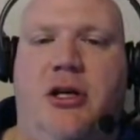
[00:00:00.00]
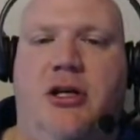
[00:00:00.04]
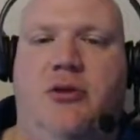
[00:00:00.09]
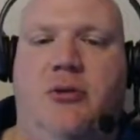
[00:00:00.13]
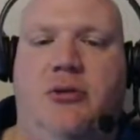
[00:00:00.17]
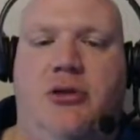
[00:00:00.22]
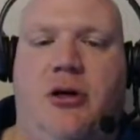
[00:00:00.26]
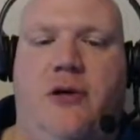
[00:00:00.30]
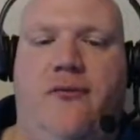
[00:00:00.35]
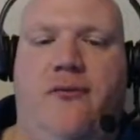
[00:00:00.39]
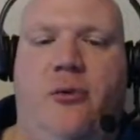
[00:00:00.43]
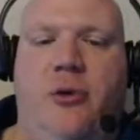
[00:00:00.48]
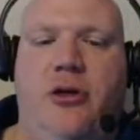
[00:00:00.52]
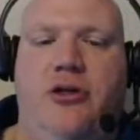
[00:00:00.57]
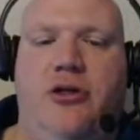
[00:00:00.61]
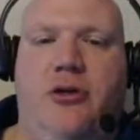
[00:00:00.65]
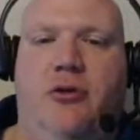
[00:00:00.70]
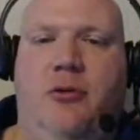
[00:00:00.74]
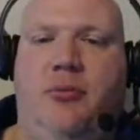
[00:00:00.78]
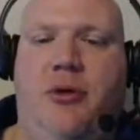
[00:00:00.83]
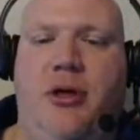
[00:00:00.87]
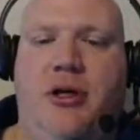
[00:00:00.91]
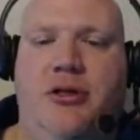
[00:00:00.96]
We started at 42.
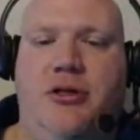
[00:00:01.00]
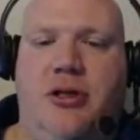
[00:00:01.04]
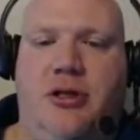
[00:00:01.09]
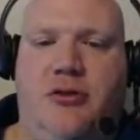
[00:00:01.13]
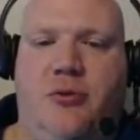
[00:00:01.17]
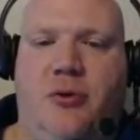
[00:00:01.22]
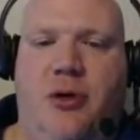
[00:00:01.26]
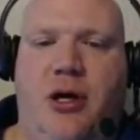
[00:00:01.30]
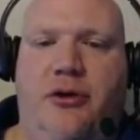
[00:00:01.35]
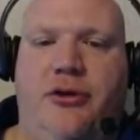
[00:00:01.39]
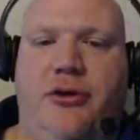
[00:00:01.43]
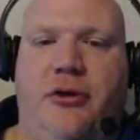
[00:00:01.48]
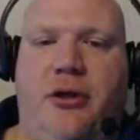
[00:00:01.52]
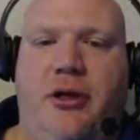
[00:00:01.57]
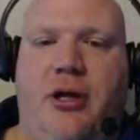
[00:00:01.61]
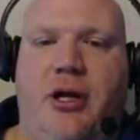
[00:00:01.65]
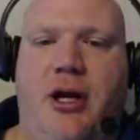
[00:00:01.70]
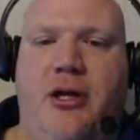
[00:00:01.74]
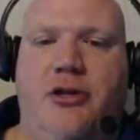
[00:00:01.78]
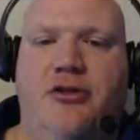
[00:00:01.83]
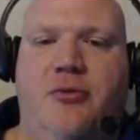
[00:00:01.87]
We planted 6. We're now at 39.